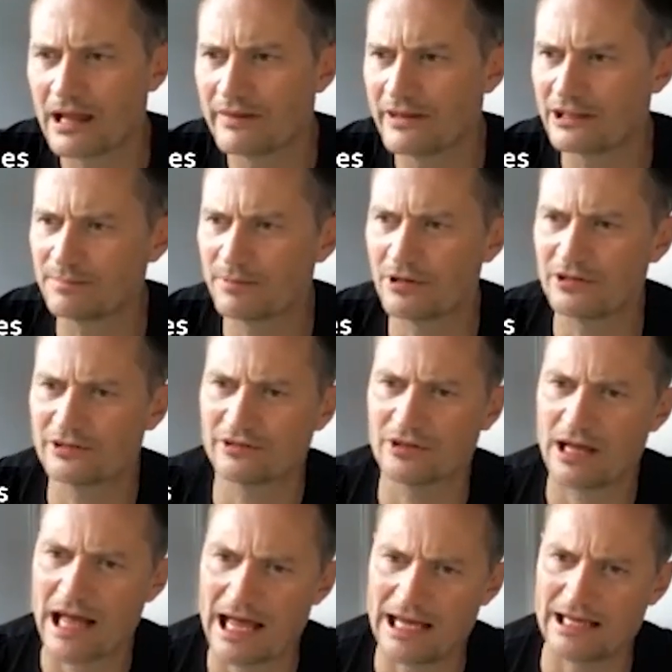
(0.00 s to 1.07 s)
This person
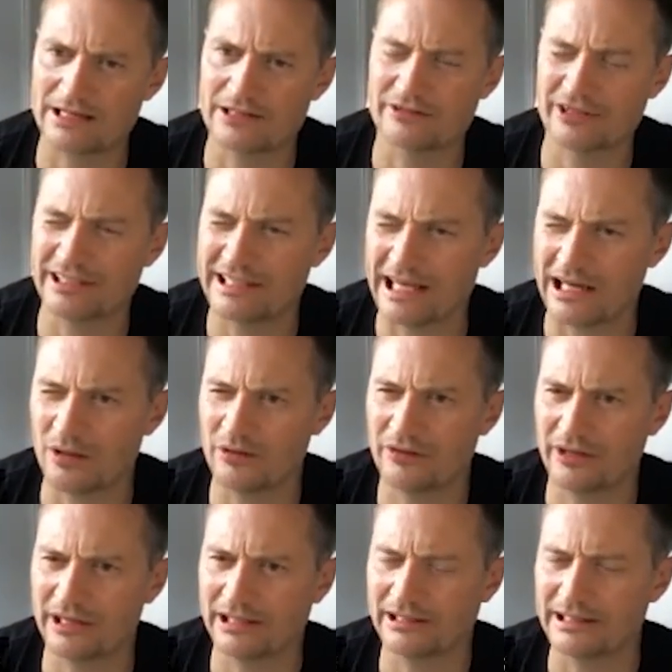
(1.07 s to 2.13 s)
has, the yellow
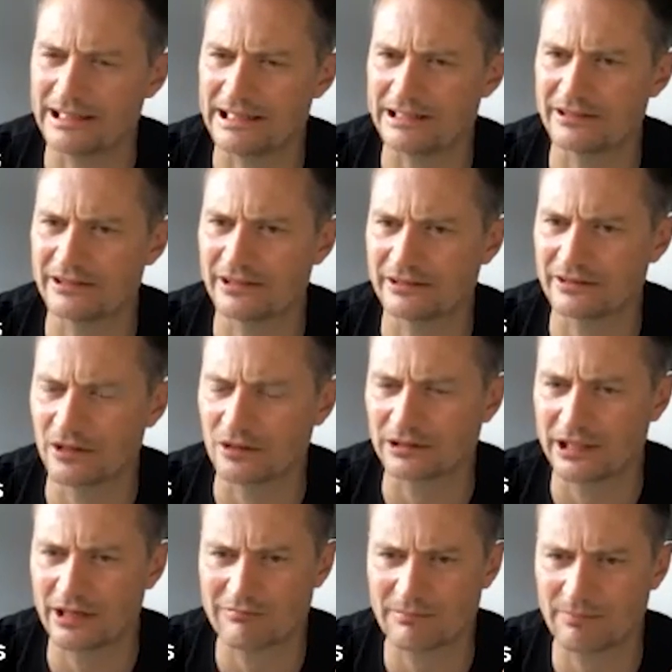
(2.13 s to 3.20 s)
thing is the total
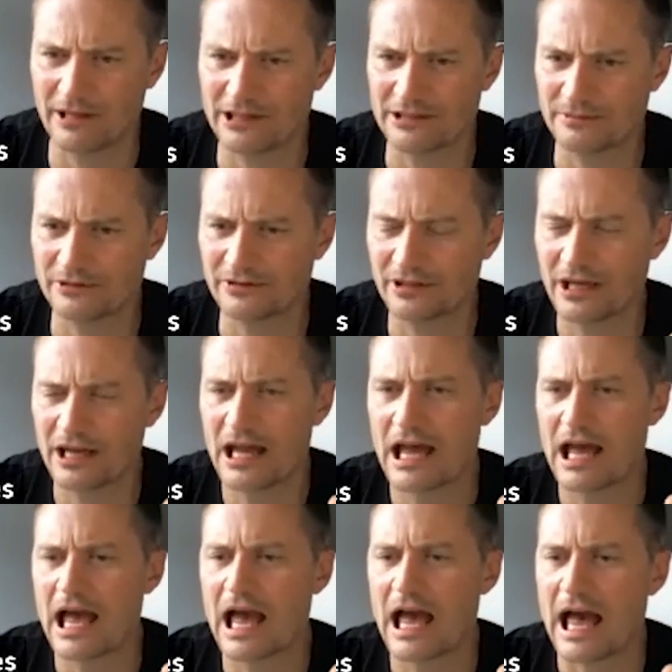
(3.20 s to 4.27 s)
hip replacement,
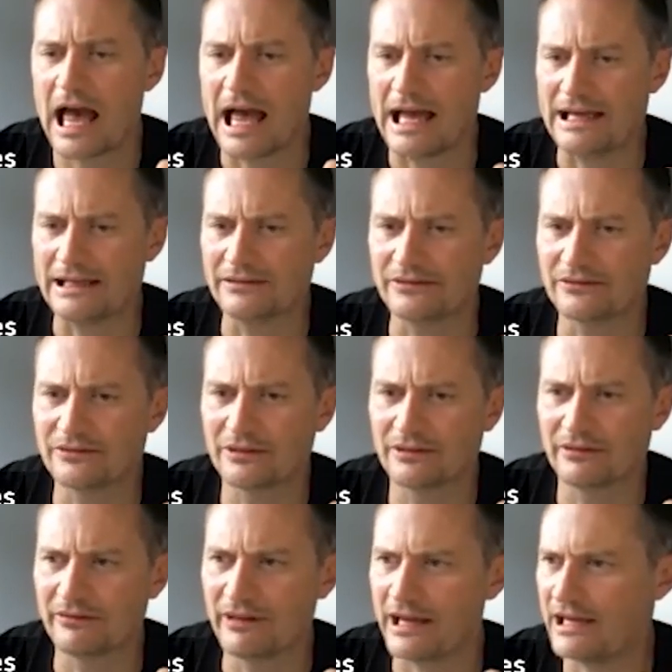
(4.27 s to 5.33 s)
and
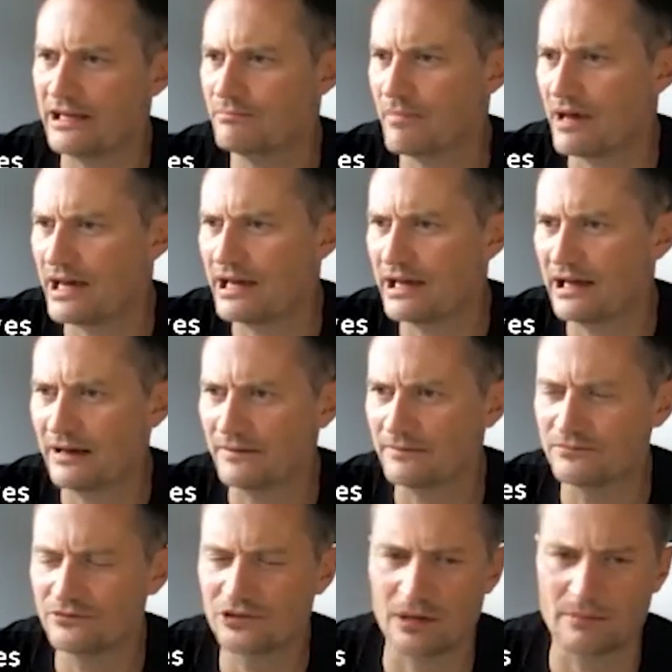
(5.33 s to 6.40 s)
they may
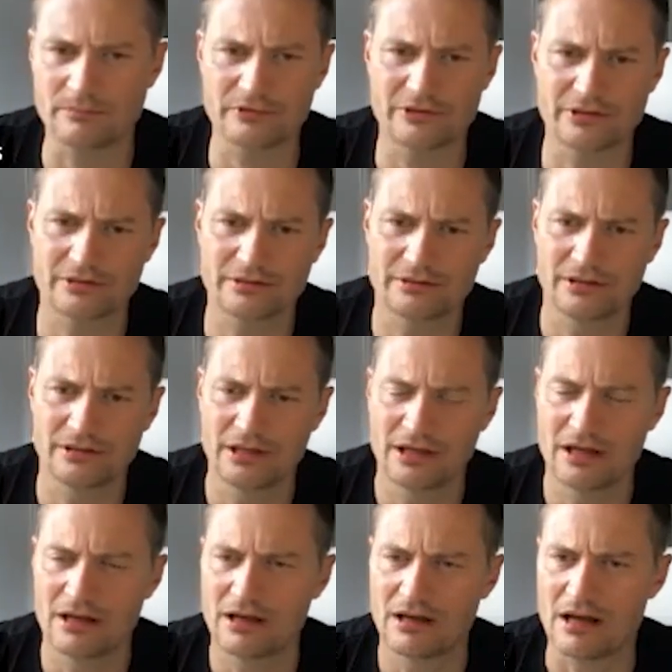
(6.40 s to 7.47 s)
have jumped
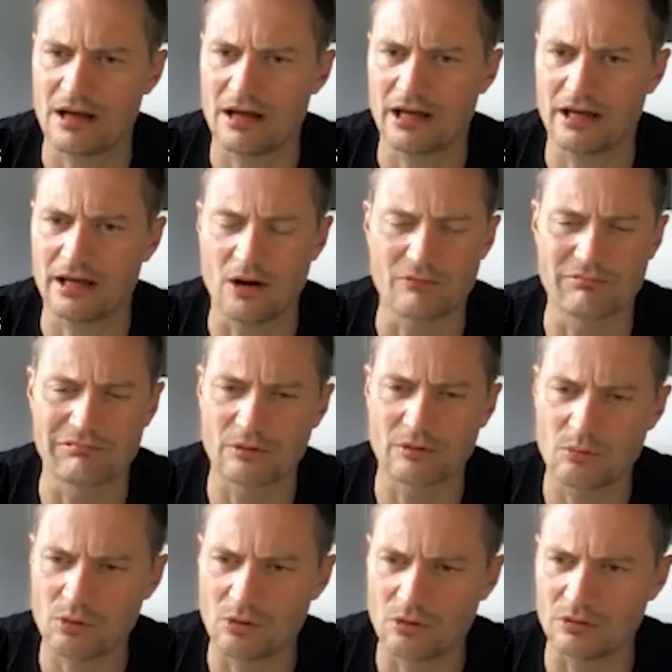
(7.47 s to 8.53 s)
over a
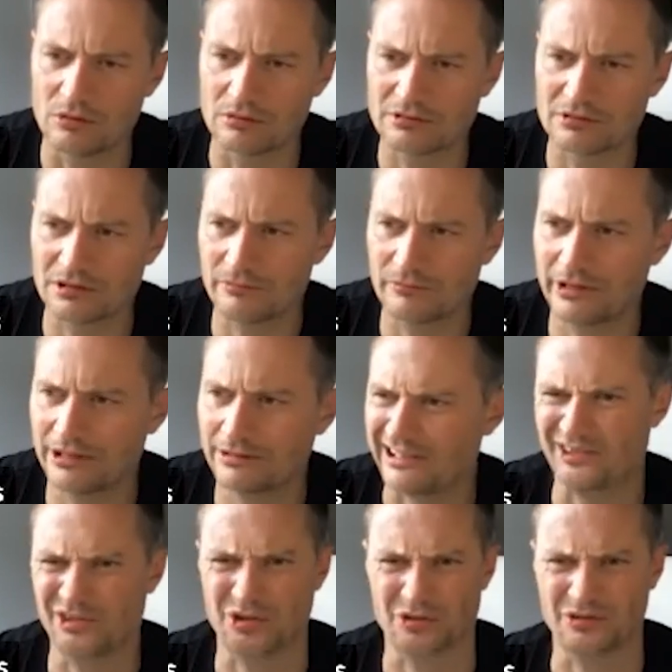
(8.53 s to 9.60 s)
wall or something. They
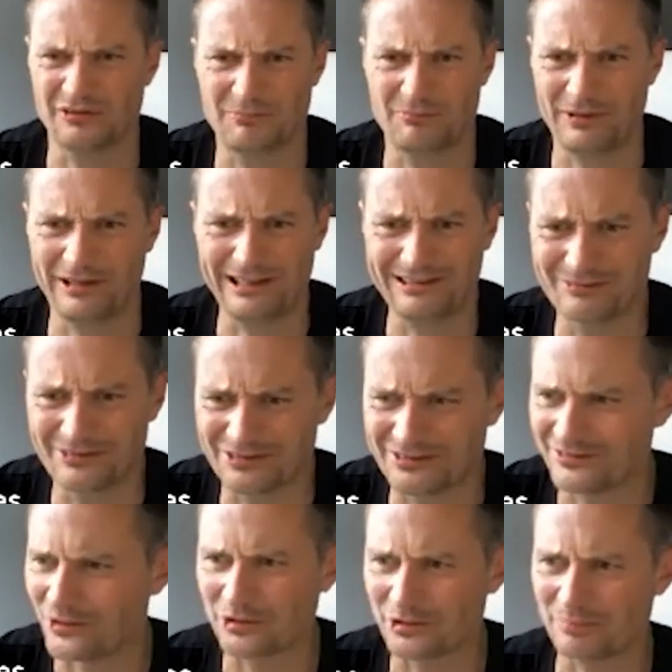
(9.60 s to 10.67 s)
shouldn't have been. The
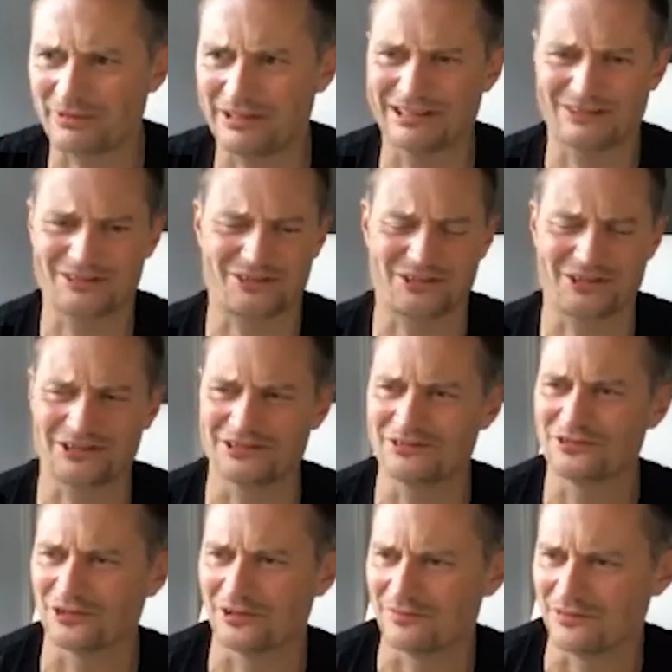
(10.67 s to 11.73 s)
orthopedic surgeon
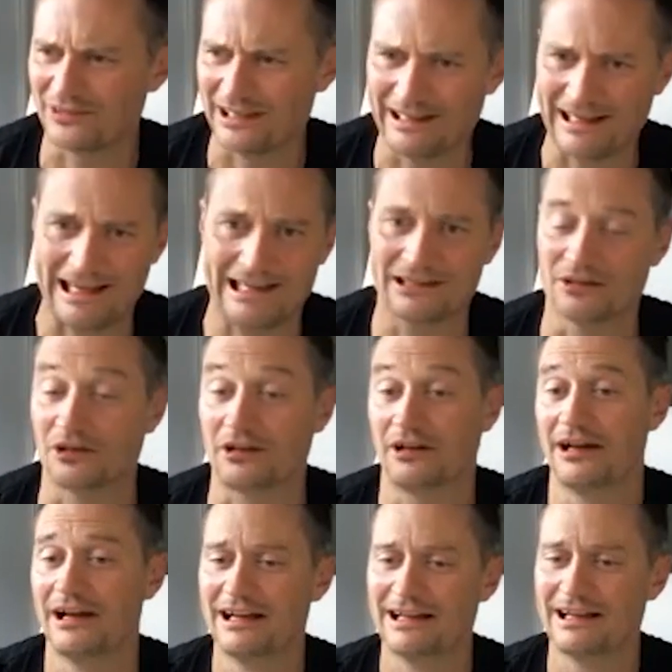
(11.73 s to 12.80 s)
should have said, hey, look,
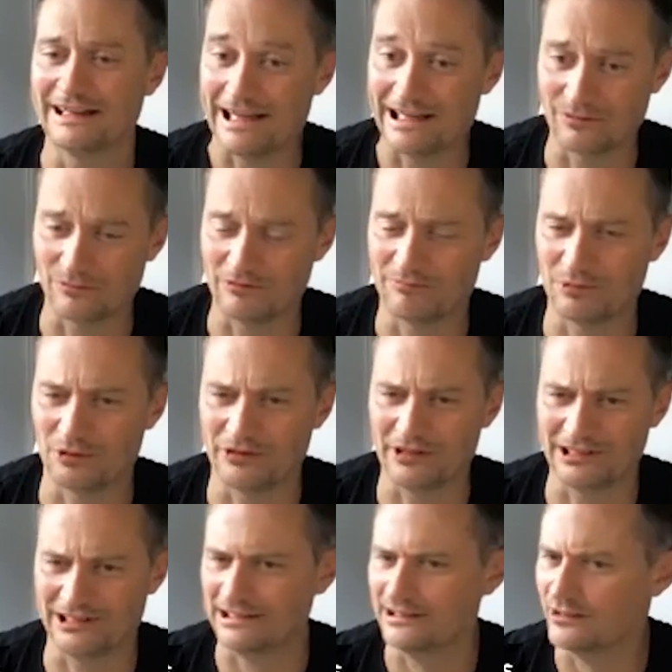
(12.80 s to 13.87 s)
now that we've put
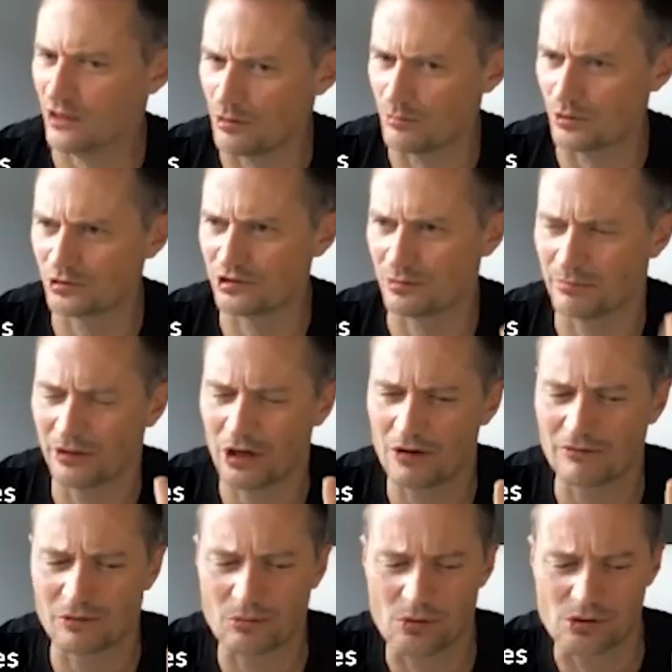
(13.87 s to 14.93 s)
this in, no more jumping
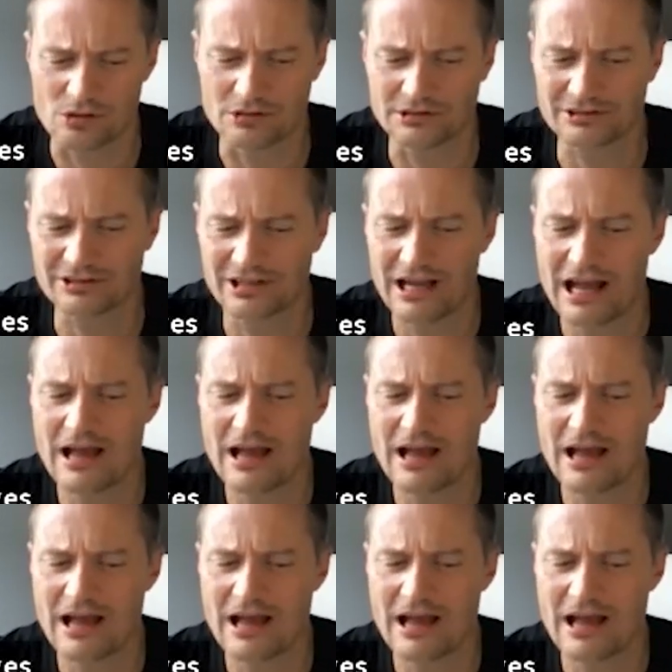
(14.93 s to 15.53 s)
over walls.